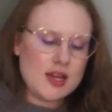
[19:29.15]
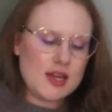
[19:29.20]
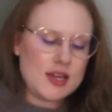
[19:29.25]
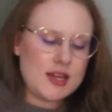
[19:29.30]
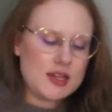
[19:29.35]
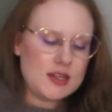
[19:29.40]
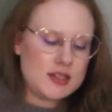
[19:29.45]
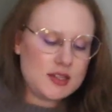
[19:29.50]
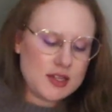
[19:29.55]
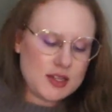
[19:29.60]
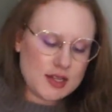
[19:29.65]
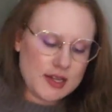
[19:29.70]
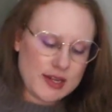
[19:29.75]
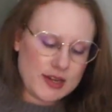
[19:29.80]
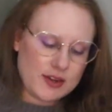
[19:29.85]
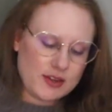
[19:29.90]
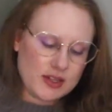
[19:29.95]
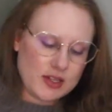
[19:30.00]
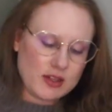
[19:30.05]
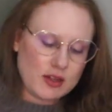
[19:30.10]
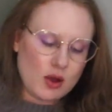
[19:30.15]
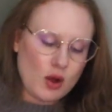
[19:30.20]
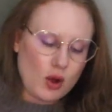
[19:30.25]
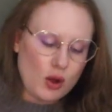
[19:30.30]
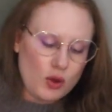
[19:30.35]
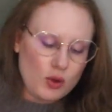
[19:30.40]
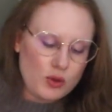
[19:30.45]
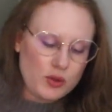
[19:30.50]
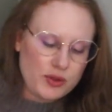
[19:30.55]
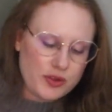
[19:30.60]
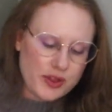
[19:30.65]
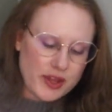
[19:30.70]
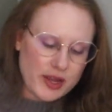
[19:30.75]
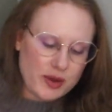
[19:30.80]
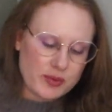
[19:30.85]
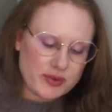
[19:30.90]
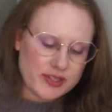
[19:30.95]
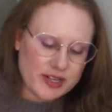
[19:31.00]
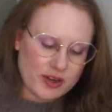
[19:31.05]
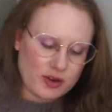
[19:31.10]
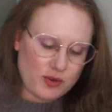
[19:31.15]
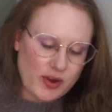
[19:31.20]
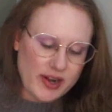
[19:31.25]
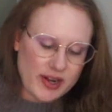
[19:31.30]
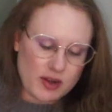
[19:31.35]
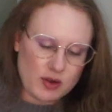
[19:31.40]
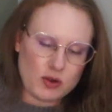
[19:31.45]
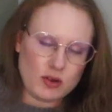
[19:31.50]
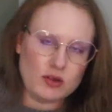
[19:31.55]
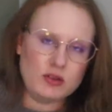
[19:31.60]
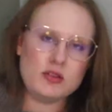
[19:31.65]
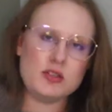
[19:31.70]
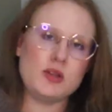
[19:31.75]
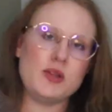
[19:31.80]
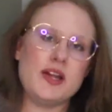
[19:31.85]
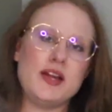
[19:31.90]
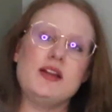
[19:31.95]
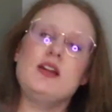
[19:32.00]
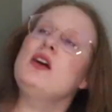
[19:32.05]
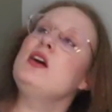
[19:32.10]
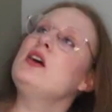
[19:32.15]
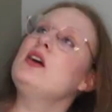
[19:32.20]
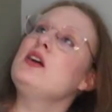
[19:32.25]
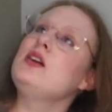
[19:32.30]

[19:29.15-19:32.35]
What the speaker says: He declared that the whole thing was heretical, so that